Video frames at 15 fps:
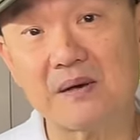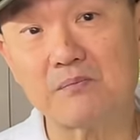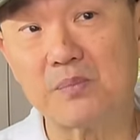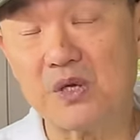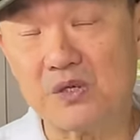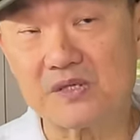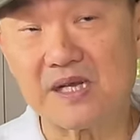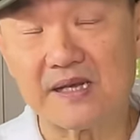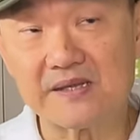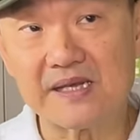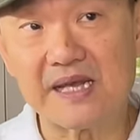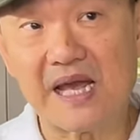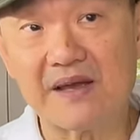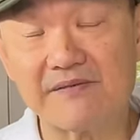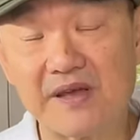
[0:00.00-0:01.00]
boots I
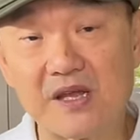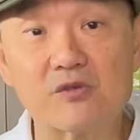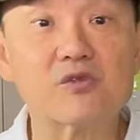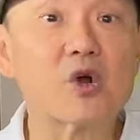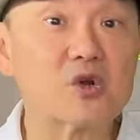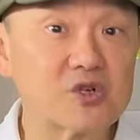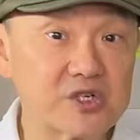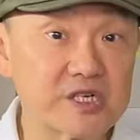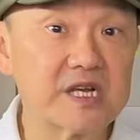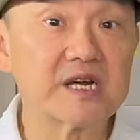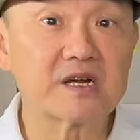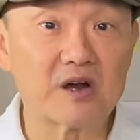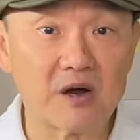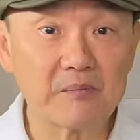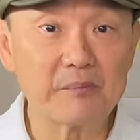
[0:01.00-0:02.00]
think have a Roshia
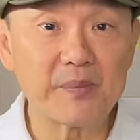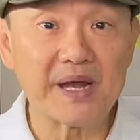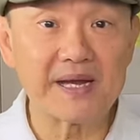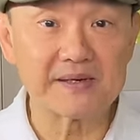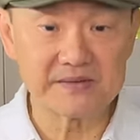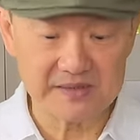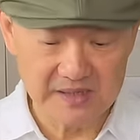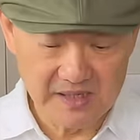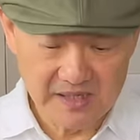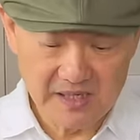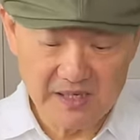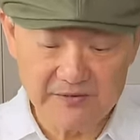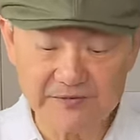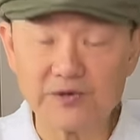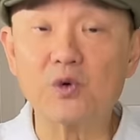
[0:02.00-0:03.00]
compound
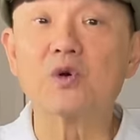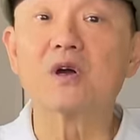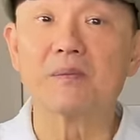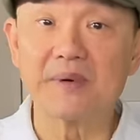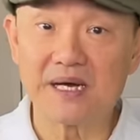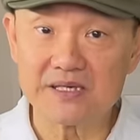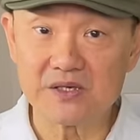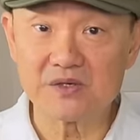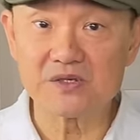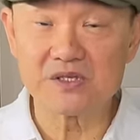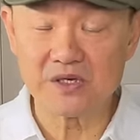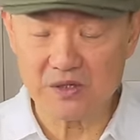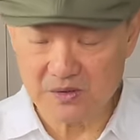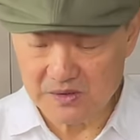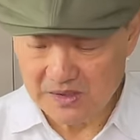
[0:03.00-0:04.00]
full commando
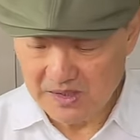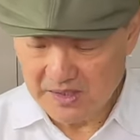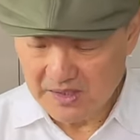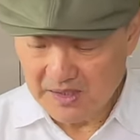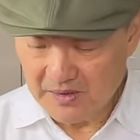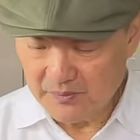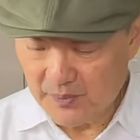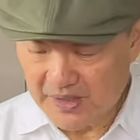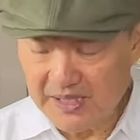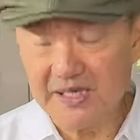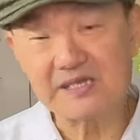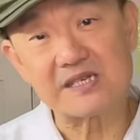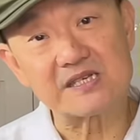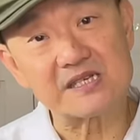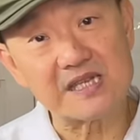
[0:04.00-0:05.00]
sole. But
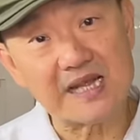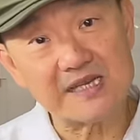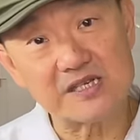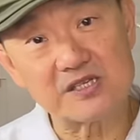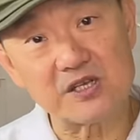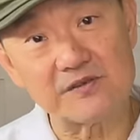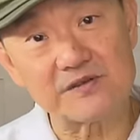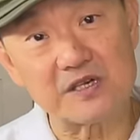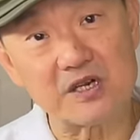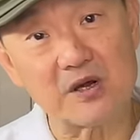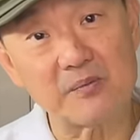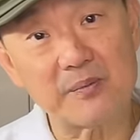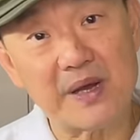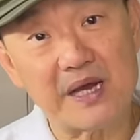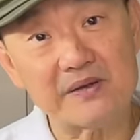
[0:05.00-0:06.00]
it's a slightly softer
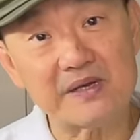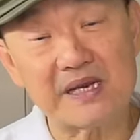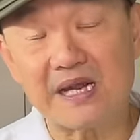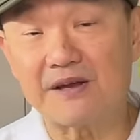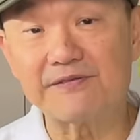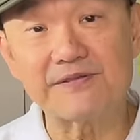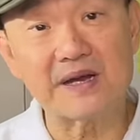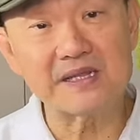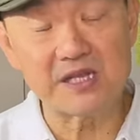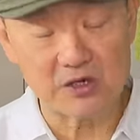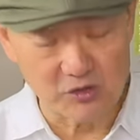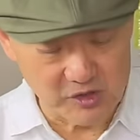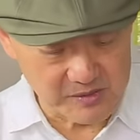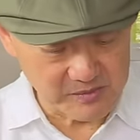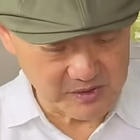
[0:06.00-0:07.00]
compound, and I find the
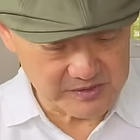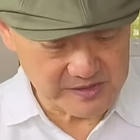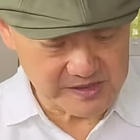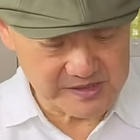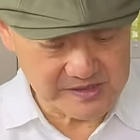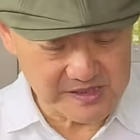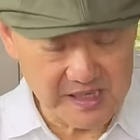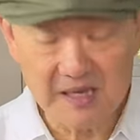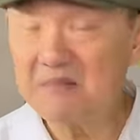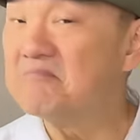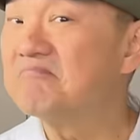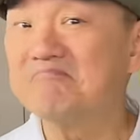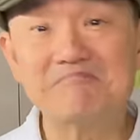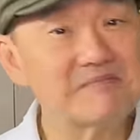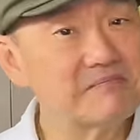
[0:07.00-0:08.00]
grip on this
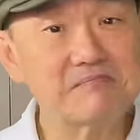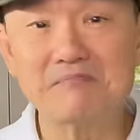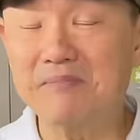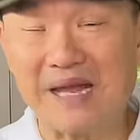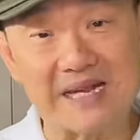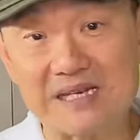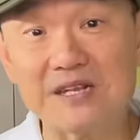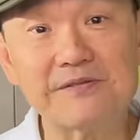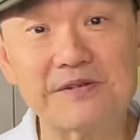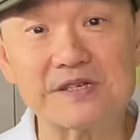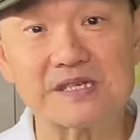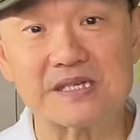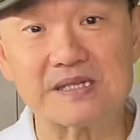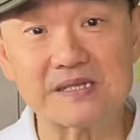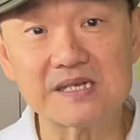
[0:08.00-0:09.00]

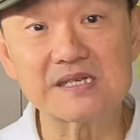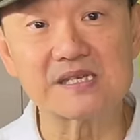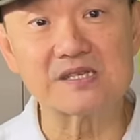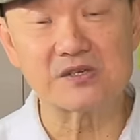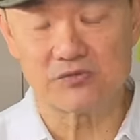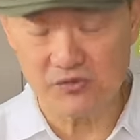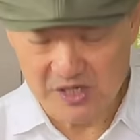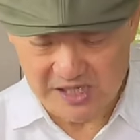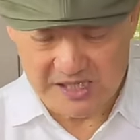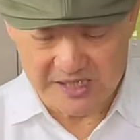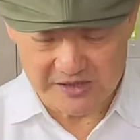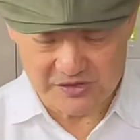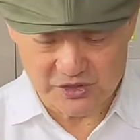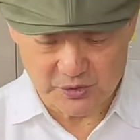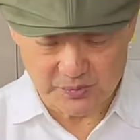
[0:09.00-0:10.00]
magnificent. This is
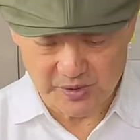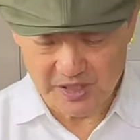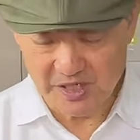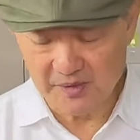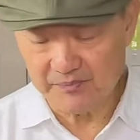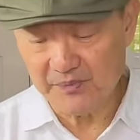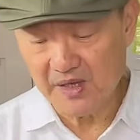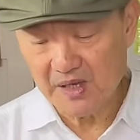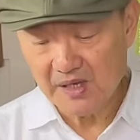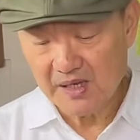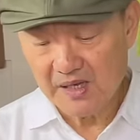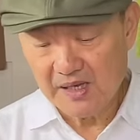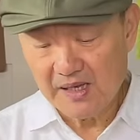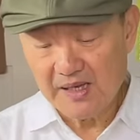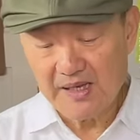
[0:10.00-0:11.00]
really superb.
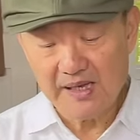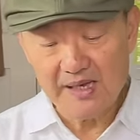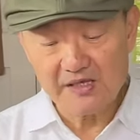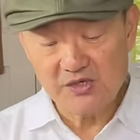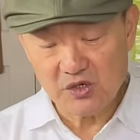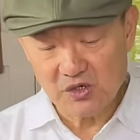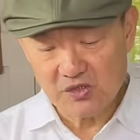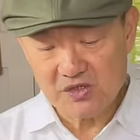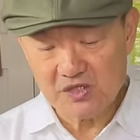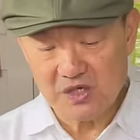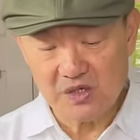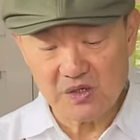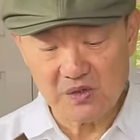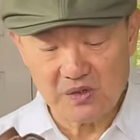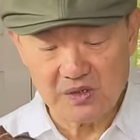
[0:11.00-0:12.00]
It's
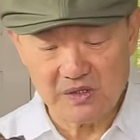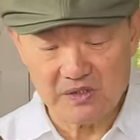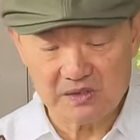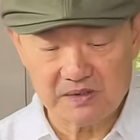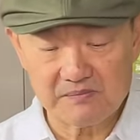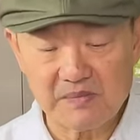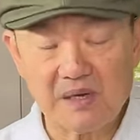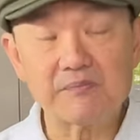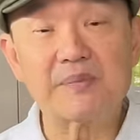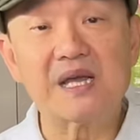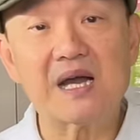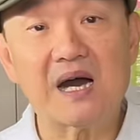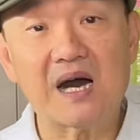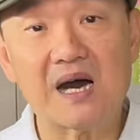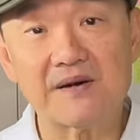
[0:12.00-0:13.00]
also, being
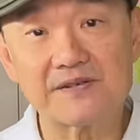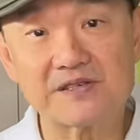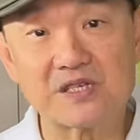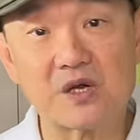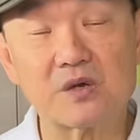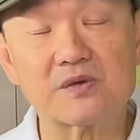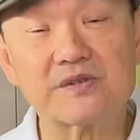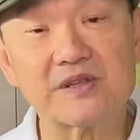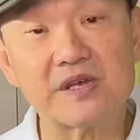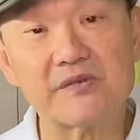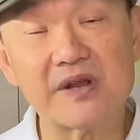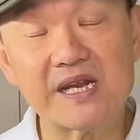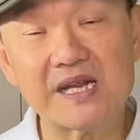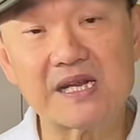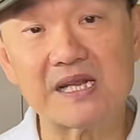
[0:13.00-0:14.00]
a half sole,
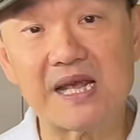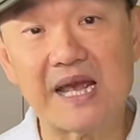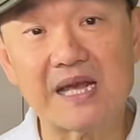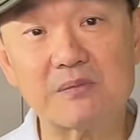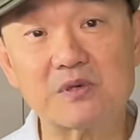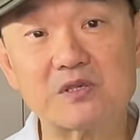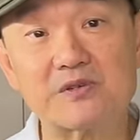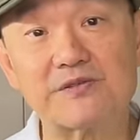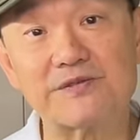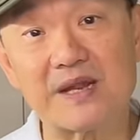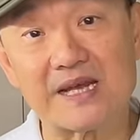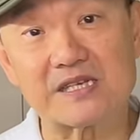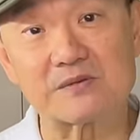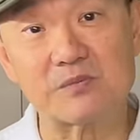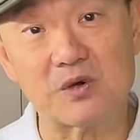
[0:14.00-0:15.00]
theoretically able to
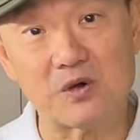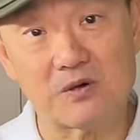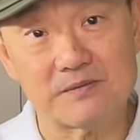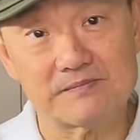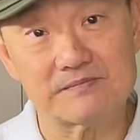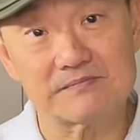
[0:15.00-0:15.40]
flex more.